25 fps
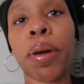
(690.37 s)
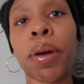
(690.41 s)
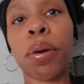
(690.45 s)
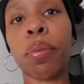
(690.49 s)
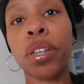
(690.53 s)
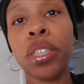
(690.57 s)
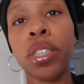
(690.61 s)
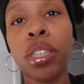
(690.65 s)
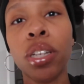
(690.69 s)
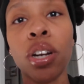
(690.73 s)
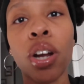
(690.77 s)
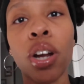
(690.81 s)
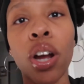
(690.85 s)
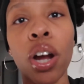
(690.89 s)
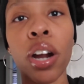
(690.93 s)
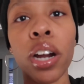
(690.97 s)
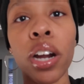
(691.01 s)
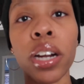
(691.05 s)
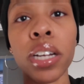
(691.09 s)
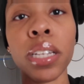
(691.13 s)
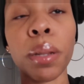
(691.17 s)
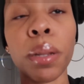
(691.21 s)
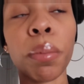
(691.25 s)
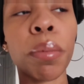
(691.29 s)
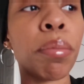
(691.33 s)
way to the car,
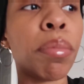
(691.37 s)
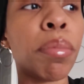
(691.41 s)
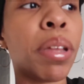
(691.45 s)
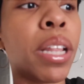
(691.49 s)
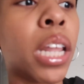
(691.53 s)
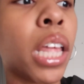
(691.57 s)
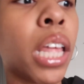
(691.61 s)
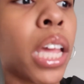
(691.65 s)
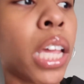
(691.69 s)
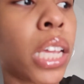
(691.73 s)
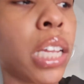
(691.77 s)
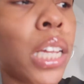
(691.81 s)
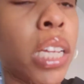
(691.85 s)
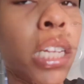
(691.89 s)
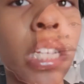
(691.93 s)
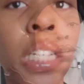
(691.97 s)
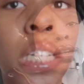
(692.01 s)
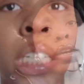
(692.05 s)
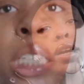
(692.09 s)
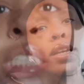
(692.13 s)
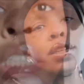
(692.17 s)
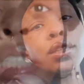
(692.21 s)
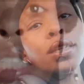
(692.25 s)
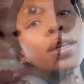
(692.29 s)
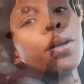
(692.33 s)
because I'm gonna be late.
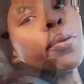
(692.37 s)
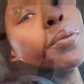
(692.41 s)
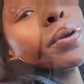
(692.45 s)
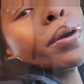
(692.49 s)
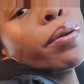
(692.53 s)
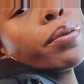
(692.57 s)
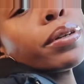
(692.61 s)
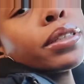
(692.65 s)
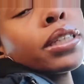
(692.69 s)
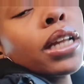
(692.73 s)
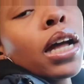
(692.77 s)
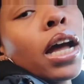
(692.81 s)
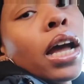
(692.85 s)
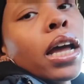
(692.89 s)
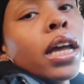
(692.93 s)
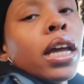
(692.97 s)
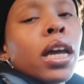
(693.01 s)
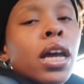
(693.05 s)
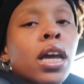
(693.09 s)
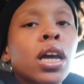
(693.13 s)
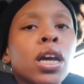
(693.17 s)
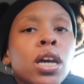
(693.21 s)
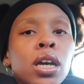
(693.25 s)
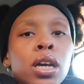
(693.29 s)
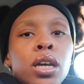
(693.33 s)
Okay, so where was I?
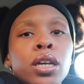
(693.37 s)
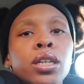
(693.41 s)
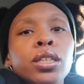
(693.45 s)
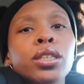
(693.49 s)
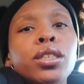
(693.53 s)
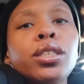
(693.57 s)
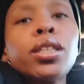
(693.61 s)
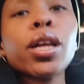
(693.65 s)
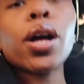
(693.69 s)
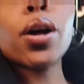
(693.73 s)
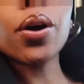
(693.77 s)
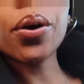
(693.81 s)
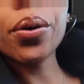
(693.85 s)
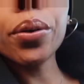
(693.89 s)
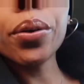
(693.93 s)
So